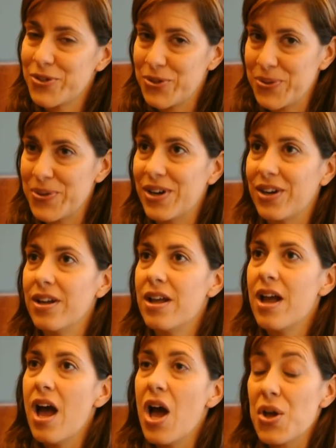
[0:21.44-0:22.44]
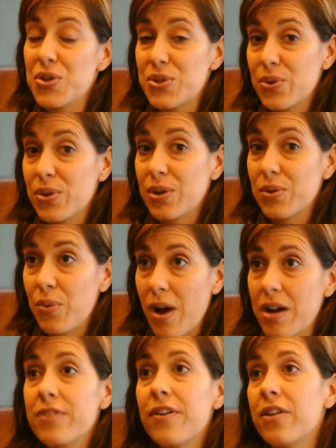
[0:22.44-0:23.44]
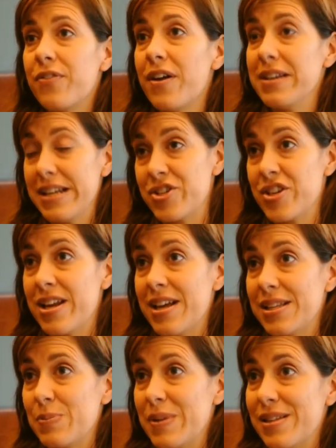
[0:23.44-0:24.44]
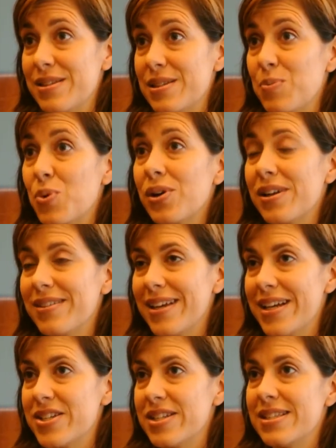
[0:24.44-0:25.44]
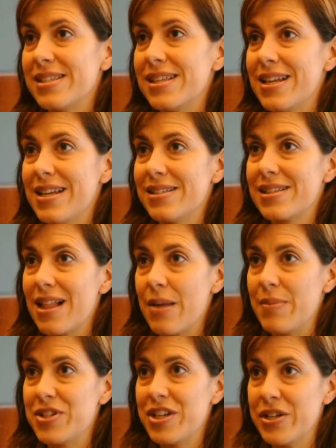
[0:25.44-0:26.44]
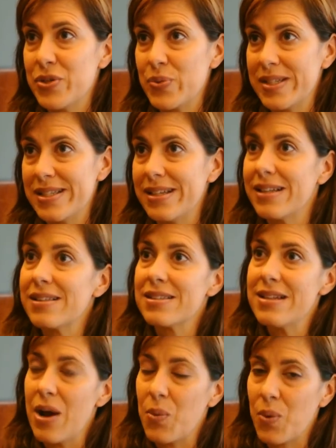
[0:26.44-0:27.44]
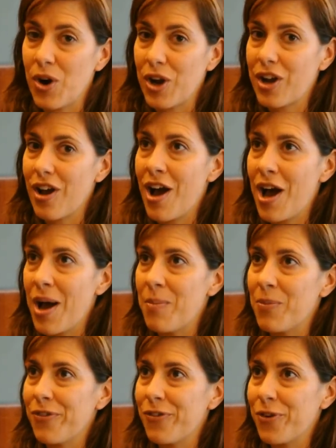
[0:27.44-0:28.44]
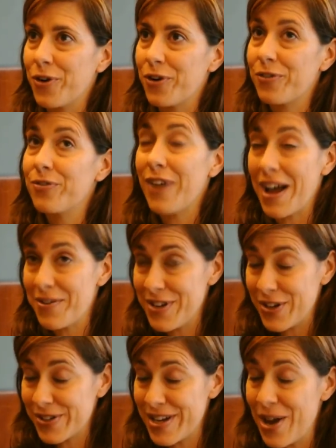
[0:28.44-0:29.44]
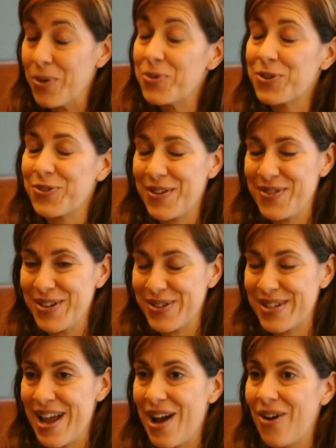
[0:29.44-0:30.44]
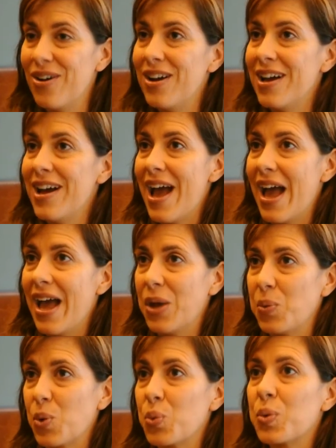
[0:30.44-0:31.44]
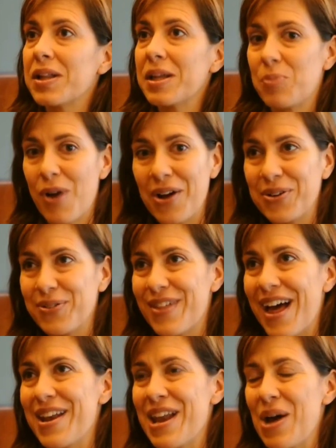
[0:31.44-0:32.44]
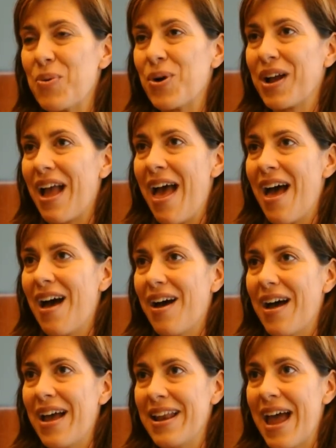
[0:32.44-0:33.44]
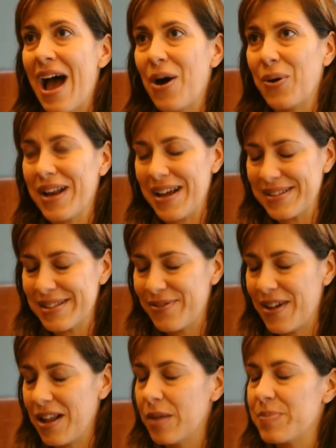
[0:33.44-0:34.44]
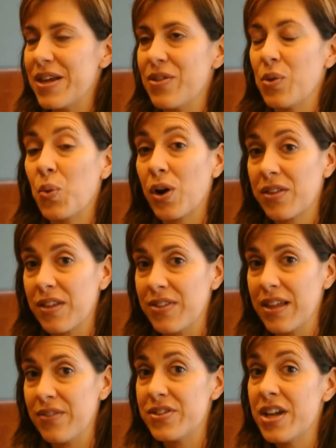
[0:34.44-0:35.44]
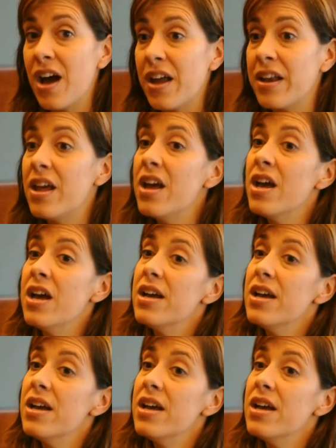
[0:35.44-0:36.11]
Sure. So the Rockefeller Foundation has been supporting the Asian Cities Climate Change Resilience Network for 5 years now, over 5 years now. And we're really proud of that network and how it has developed and the work that they've done